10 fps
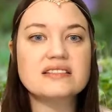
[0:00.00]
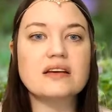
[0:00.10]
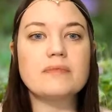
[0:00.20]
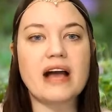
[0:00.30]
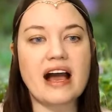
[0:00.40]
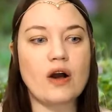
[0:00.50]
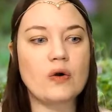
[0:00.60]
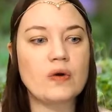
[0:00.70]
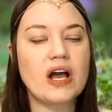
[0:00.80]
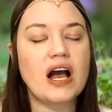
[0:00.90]

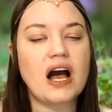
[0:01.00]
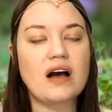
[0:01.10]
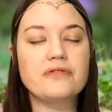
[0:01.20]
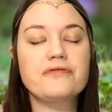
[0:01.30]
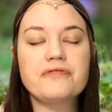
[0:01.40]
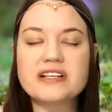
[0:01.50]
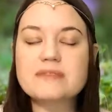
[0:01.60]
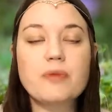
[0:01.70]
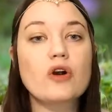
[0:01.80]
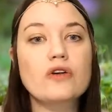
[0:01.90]
somehow
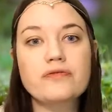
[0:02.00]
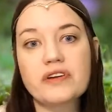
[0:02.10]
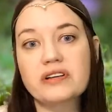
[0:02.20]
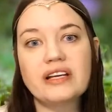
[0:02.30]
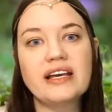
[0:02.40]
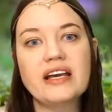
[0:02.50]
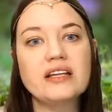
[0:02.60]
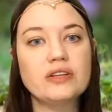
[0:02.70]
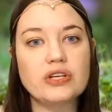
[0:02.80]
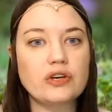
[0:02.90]
fits perfectly
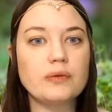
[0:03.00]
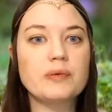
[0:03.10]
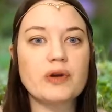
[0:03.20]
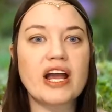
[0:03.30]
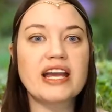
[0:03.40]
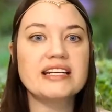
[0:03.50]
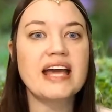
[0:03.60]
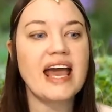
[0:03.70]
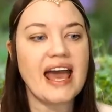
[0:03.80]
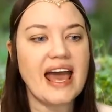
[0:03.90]
in the human brain
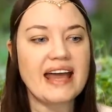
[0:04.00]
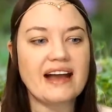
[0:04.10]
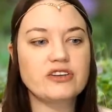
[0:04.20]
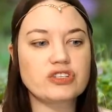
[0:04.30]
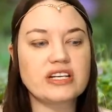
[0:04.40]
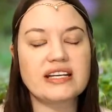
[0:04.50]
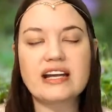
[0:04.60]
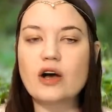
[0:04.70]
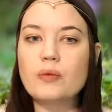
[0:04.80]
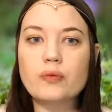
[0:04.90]
and actually can
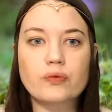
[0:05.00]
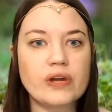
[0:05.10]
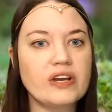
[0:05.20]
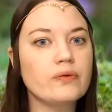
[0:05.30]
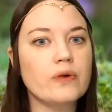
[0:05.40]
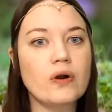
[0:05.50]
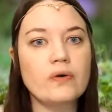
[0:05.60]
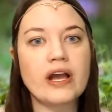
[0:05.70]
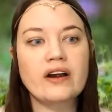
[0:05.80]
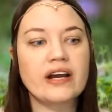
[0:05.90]
help
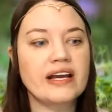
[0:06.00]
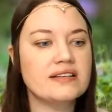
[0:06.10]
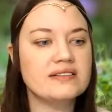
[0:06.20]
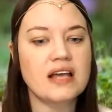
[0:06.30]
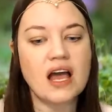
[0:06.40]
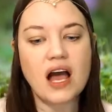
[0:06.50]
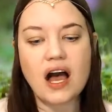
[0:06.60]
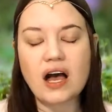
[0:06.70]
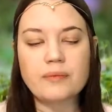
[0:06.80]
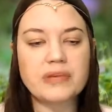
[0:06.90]
regrow areas,
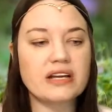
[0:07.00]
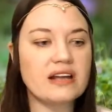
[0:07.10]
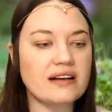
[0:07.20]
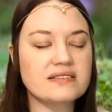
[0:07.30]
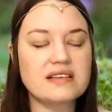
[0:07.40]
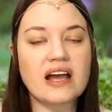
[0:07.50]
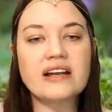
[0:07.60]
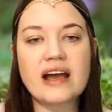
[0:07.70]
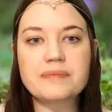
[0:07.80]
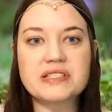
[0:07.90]
connect
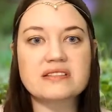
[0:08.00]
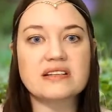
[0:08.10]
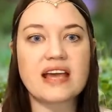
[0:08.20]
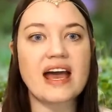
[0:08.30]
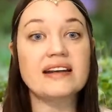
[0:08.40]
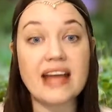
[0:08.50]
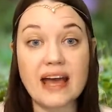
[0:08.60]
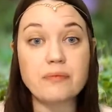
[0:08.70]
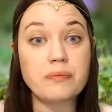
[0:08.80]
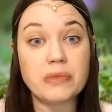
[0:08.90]
synapses again,
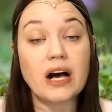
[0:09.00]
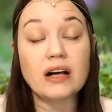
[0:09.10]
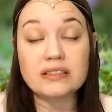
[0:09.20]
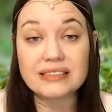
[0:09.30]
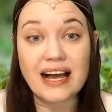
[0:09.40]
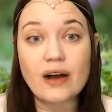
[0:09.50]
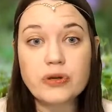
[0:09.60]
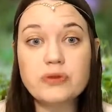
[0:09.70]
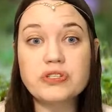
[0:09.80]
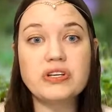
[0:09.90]
and allow
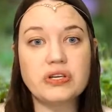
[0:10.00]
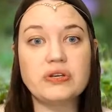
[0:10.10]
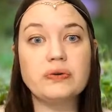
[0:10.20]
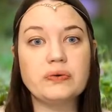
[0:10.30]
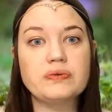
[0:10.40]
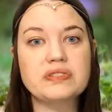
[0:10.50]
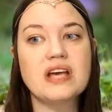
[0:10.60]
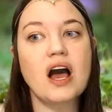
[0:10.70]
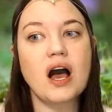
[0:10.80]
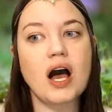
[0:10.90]
you to use
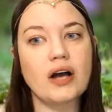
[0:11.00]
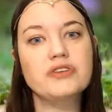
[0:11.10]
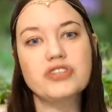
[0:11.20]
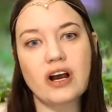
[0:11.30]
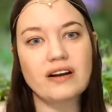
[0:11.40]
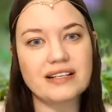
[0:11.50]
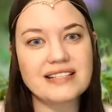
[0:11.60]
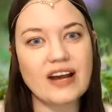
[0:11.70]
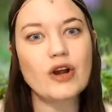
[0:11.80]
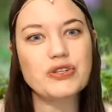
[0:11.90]
uncharted
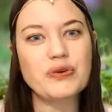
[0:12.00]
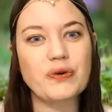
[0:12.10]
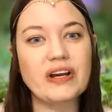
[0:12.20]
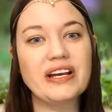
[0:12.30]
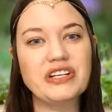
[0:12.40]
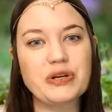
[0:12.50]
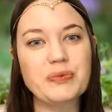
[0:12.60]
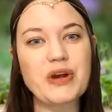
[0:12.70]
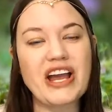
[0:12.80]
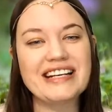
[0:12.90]
territory in your
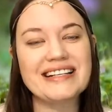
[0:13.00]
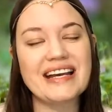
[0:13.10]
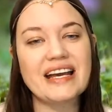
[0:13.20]
brain.